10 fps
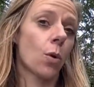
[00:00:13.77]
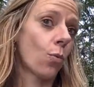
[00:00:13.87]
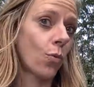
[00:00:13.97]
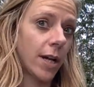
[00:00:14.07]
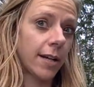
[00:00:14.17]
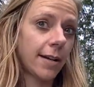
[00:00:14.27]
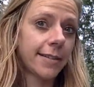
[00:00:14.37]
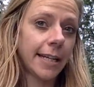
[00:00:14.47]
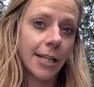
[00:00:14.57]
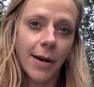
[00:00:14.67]
What
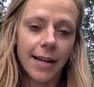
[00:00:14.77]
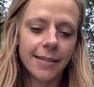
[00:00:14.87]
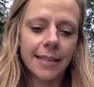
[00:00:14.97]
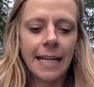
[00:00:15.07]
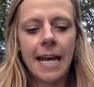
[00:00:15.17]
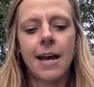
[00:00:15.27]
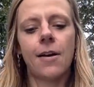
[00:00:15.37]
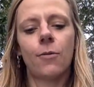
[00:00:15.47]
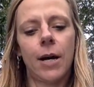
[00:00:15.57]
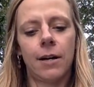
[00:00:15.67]
content, you ask?
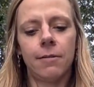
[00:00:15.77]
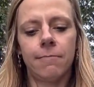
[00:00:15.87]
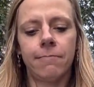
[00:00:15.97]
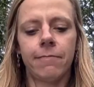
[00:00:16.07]
Well,